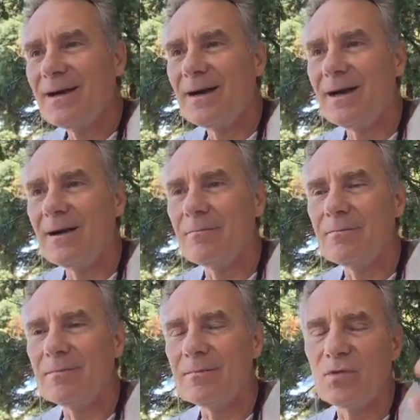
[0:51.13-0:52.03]

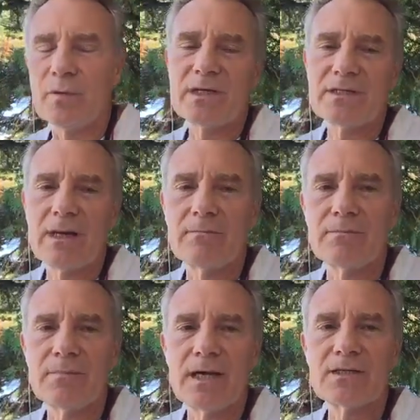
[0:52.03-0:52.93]
The reason
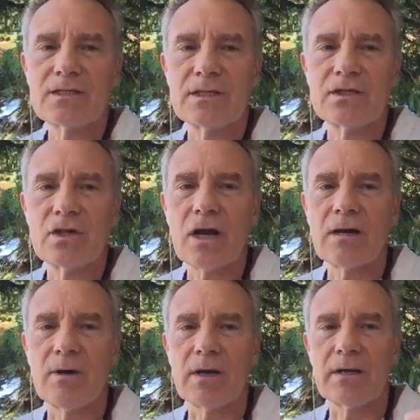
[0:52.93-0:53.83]
I'm hesitant to talk
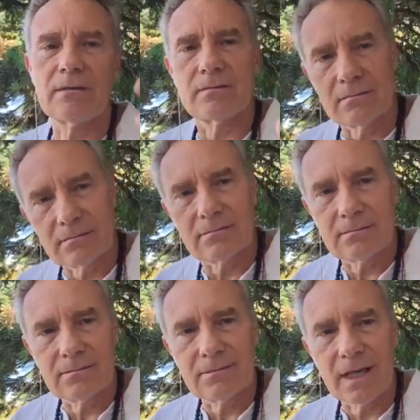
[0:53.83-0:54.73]
about it
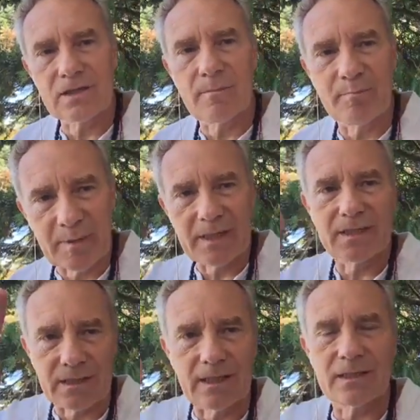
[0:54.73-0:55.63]
as a
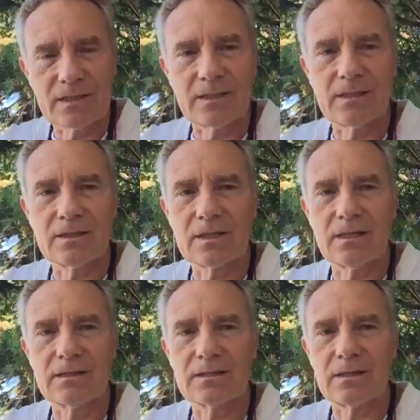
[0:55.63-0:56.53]
business is
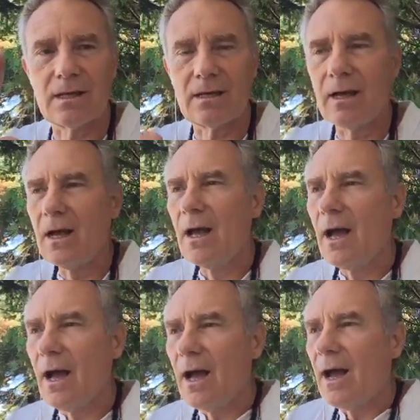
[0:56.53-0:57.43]
because
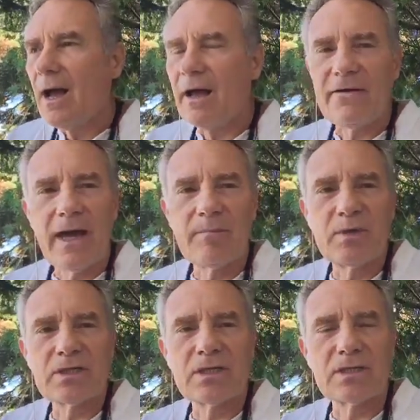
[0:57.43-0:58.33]
I've had
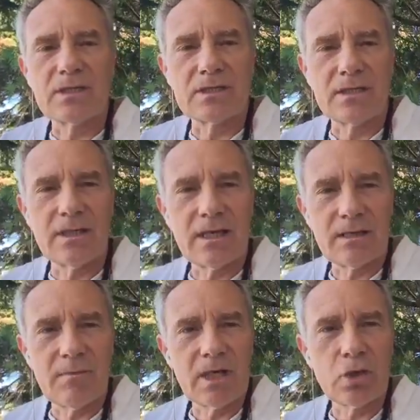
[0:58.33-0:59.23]
businesses and they
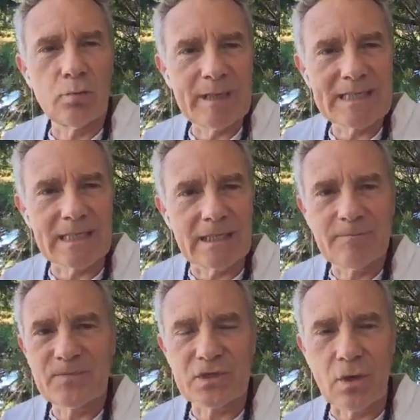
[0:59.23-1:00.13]
can make you busy.
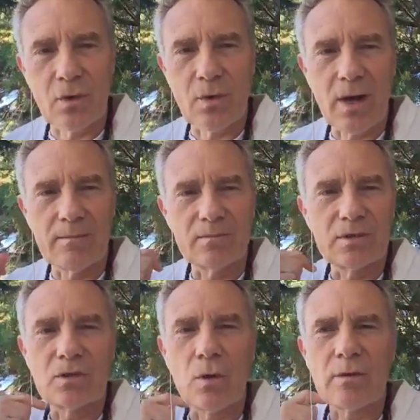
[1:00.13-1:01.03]
So I'm
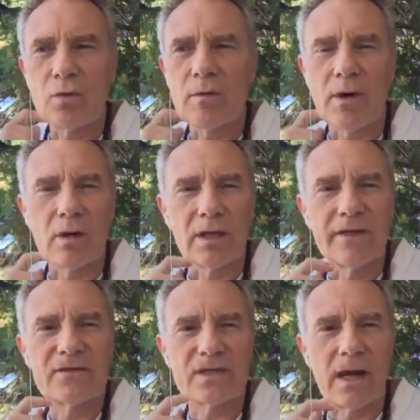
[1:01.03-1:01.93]
going more about
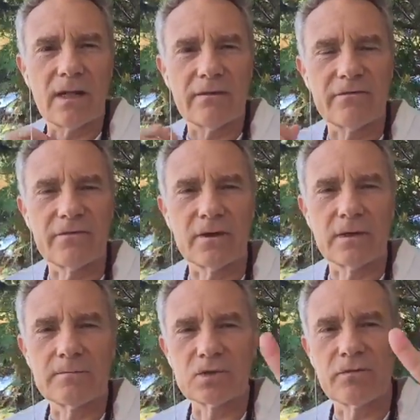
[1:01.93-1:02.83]
lifestyle.
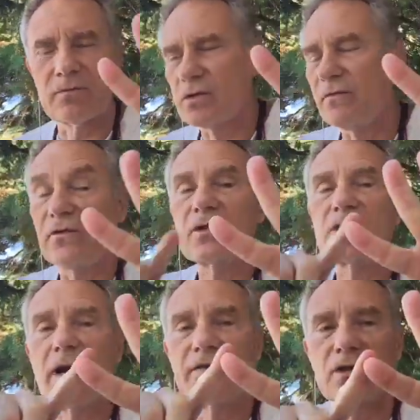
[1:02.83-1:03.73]
So
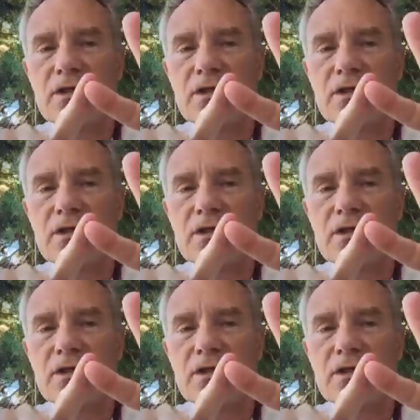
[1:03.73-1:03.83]
first off, there's